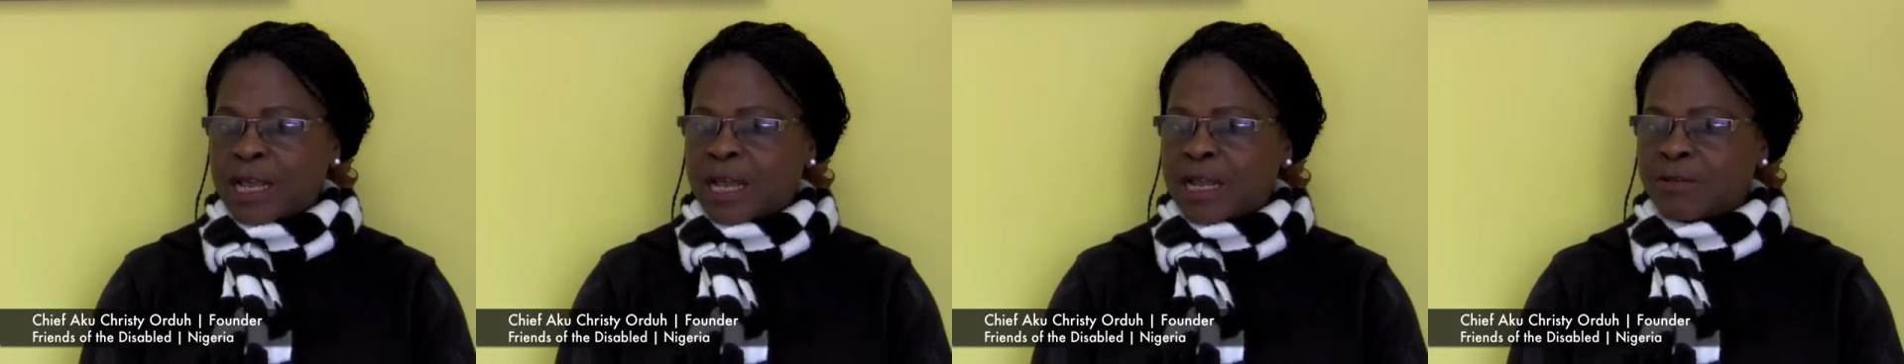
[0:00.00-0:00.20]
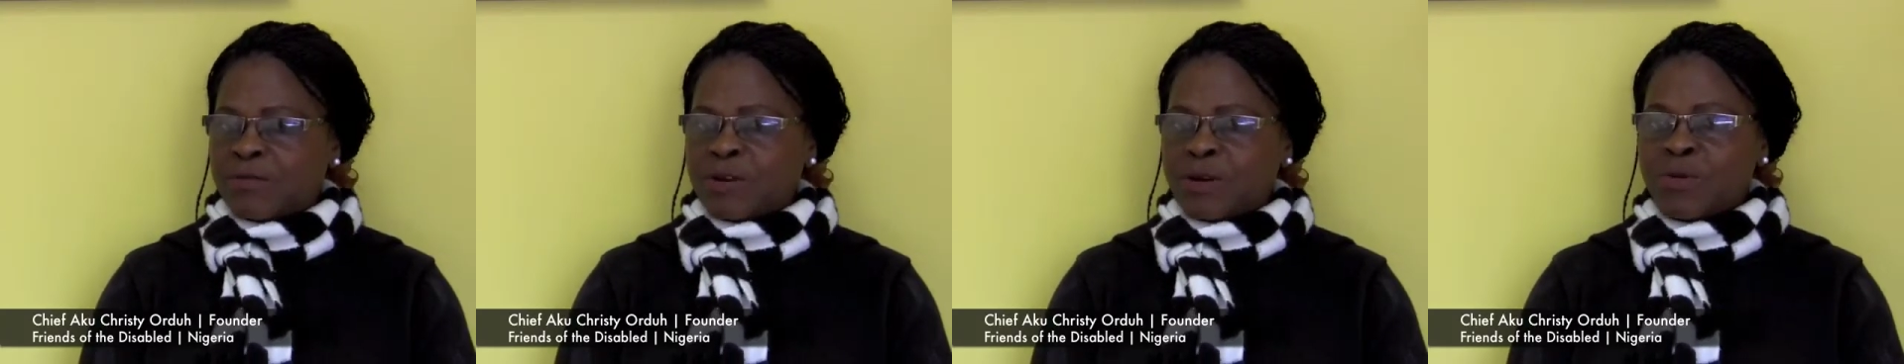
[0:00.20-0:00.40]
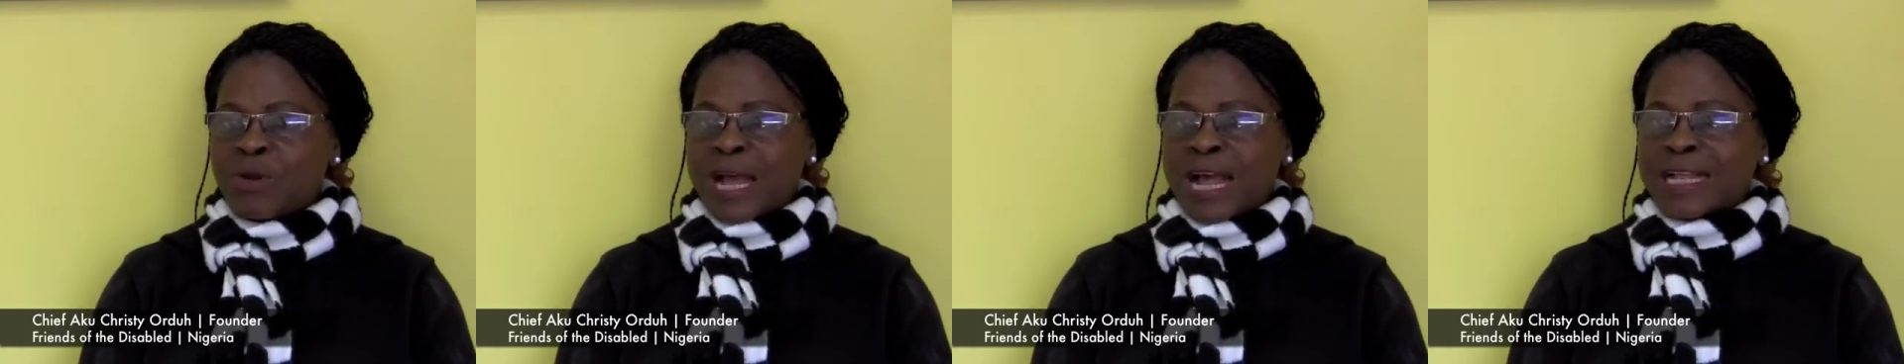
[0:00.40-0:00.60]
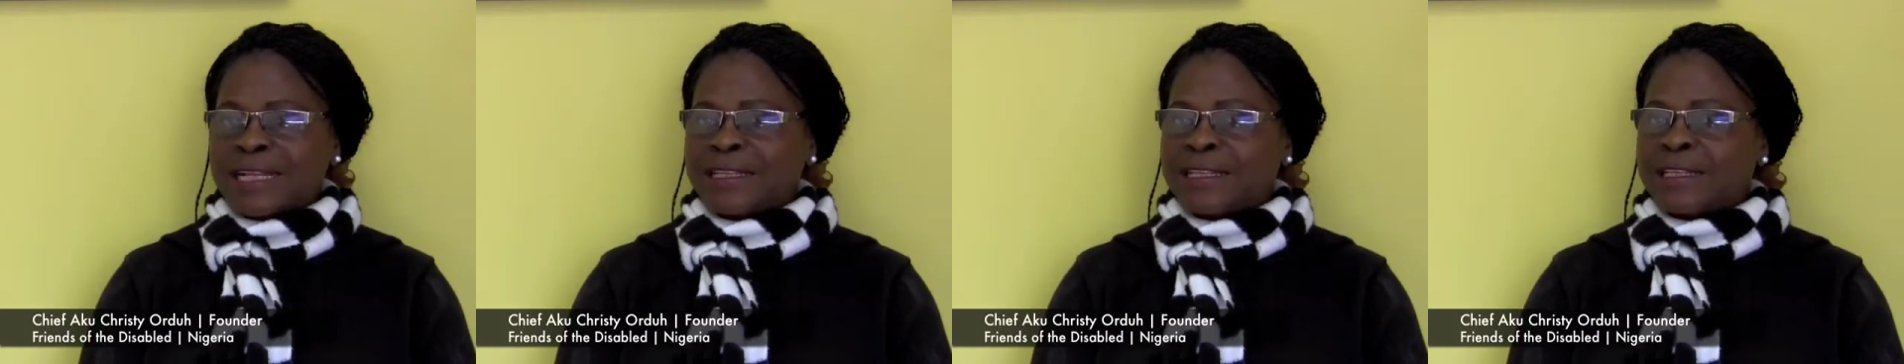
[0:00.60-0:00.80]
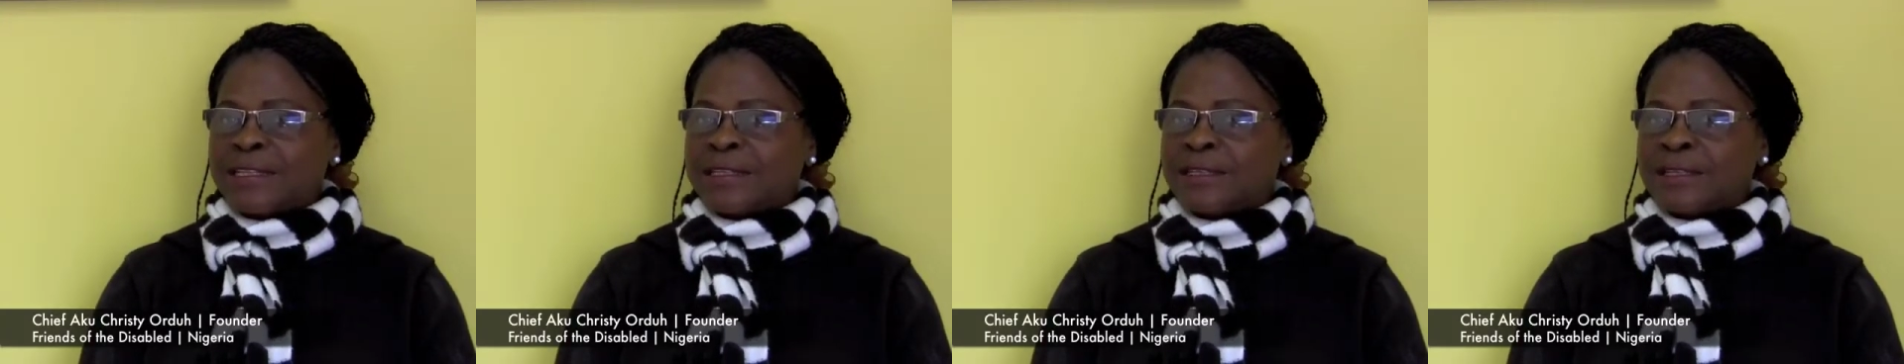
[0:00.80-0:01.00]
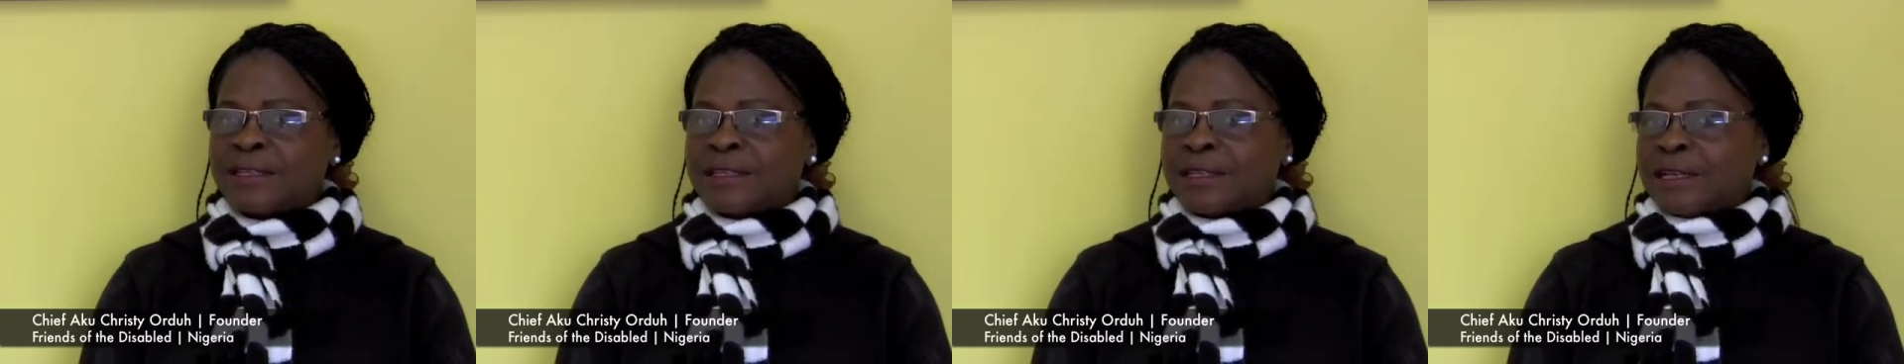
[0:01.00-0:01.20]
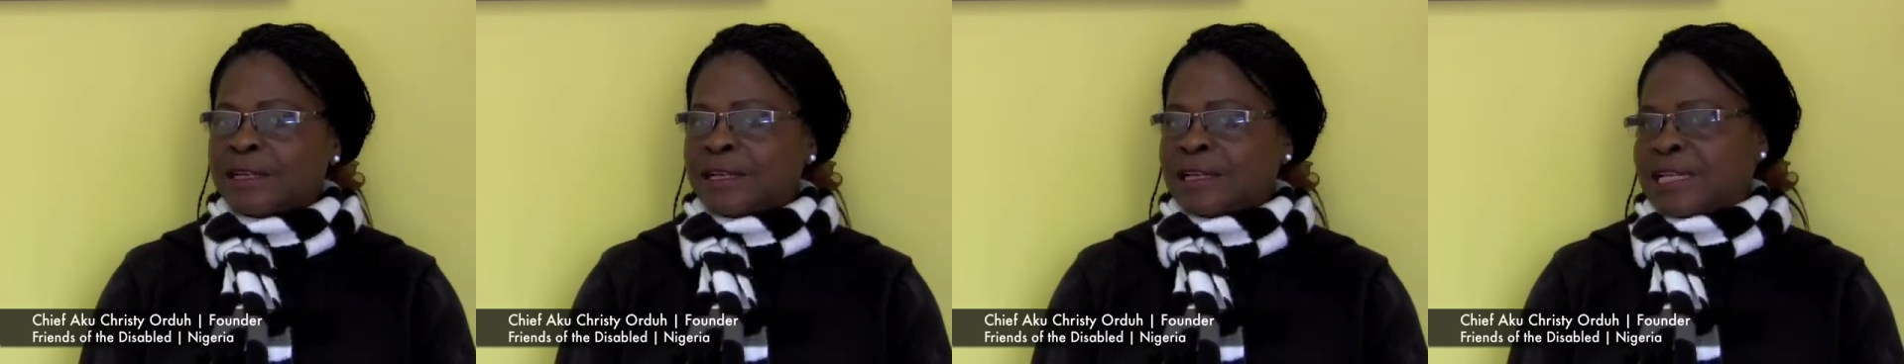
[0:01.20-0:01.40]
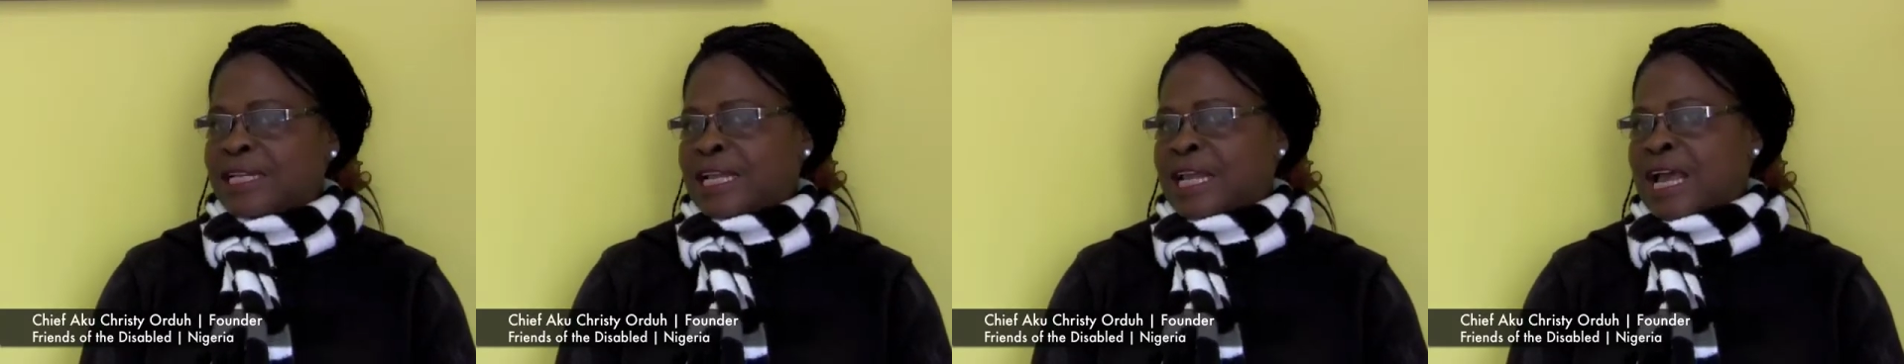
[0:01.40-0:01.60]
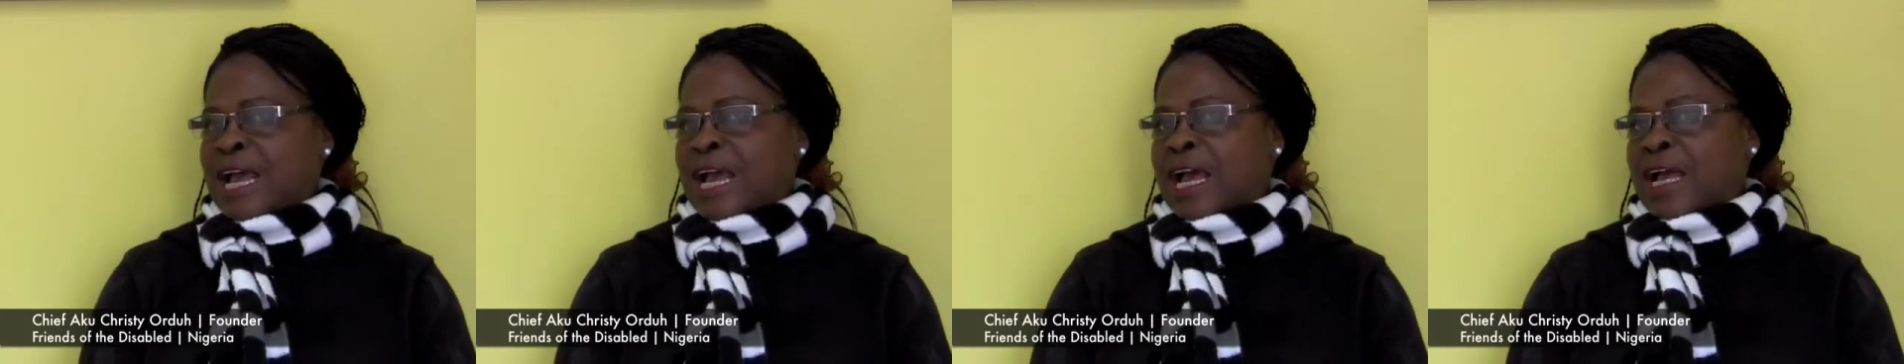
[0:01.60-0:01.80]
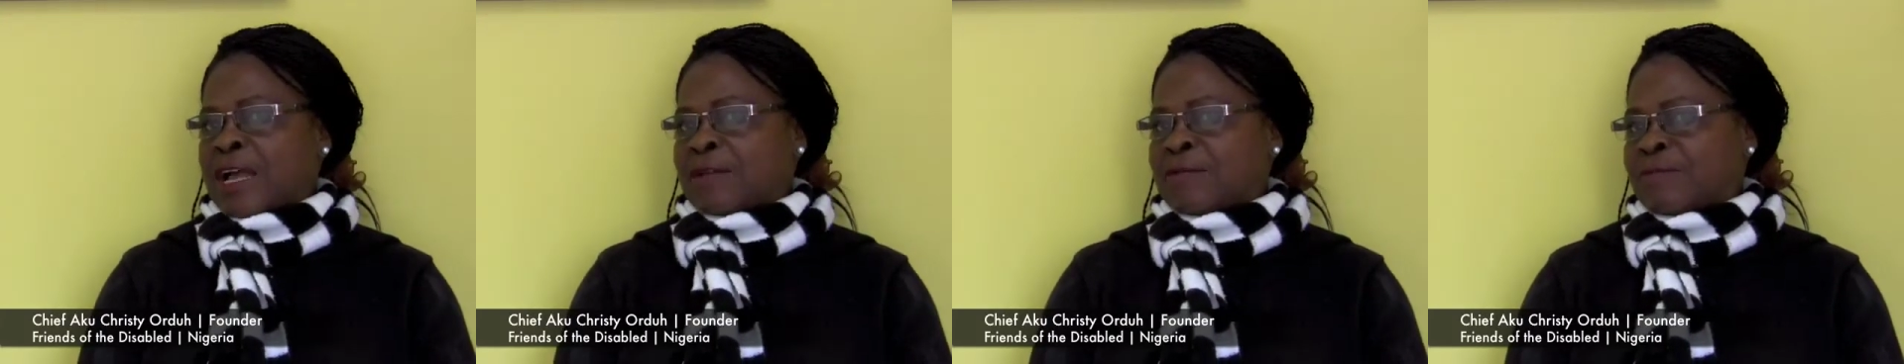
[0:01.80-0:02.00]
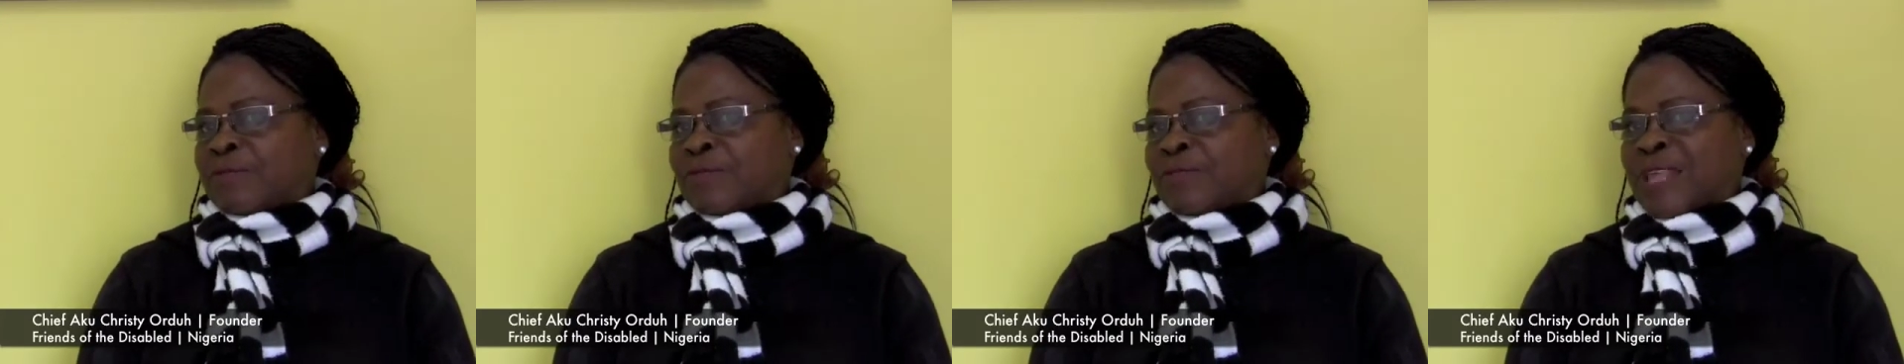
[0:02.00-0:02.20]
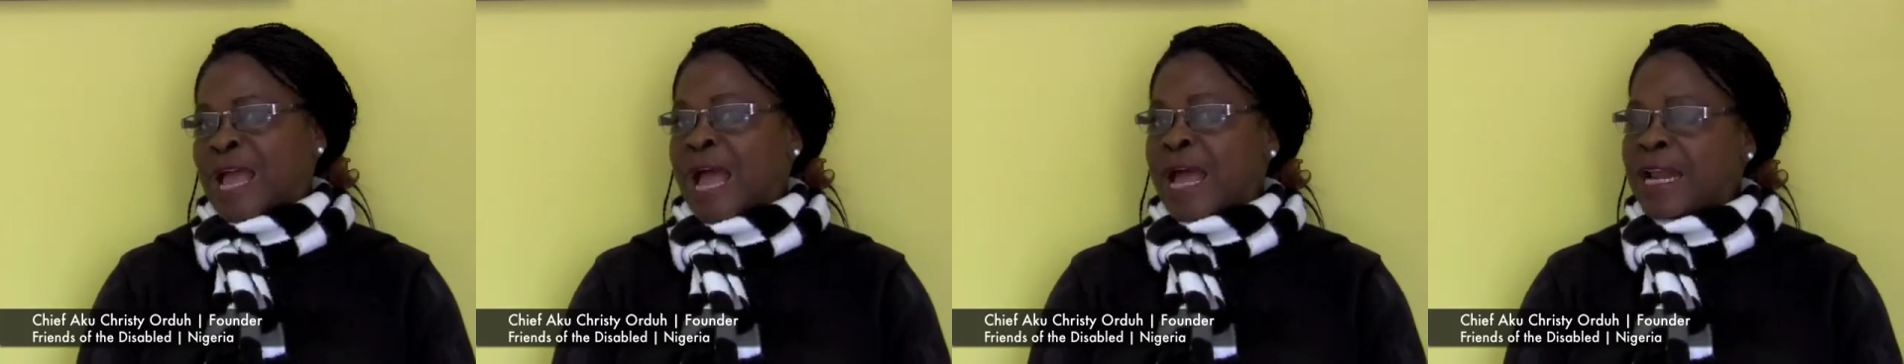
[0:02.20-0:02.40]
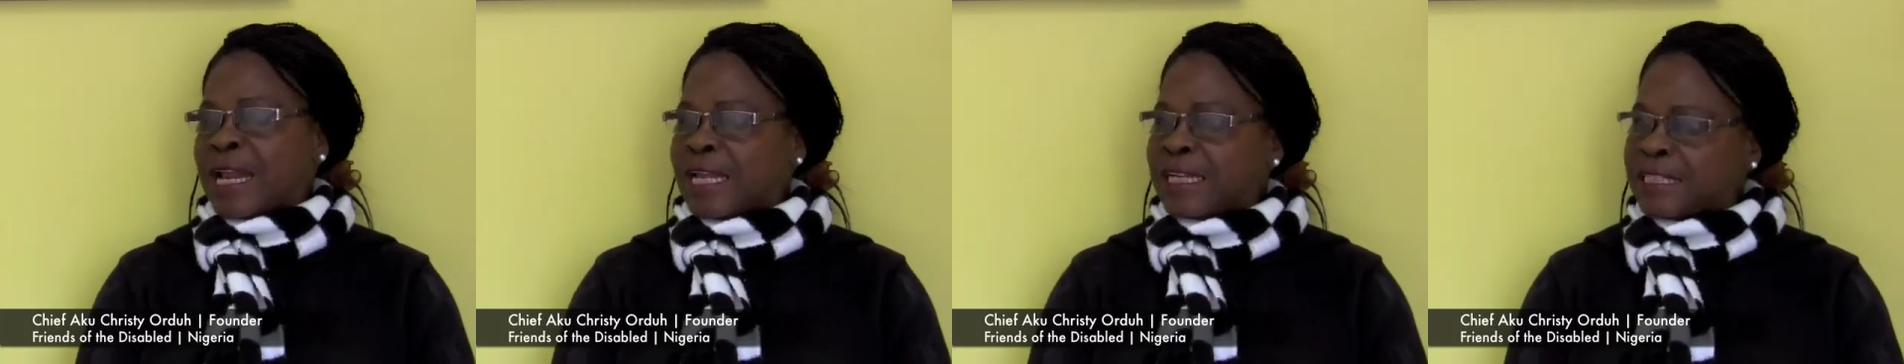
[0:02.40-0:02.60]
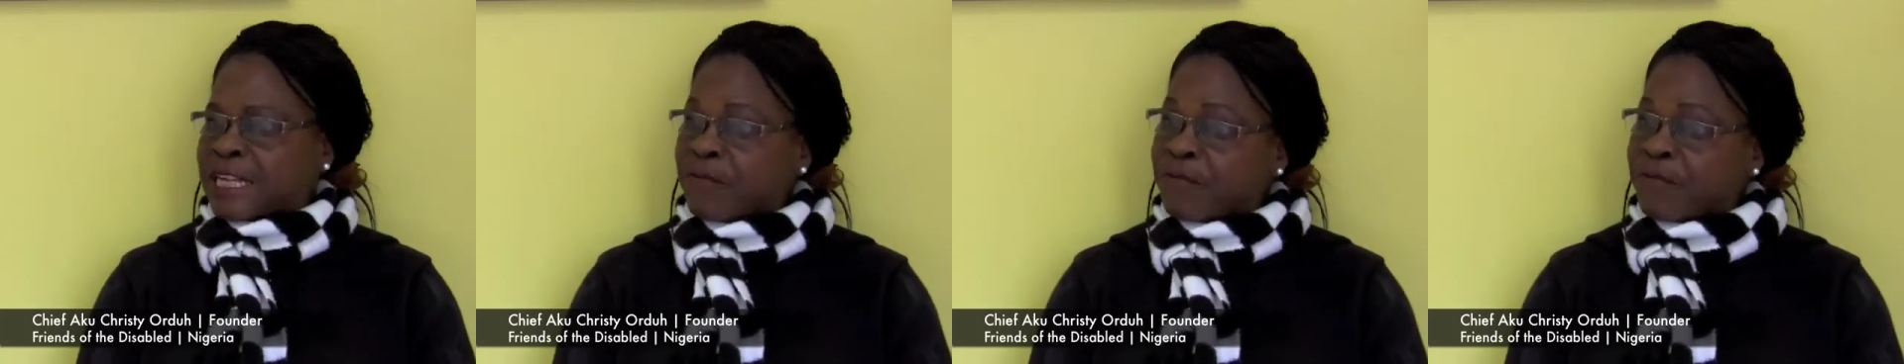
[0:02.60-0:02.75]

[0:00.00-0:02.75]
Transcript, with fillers: And we look at their talent,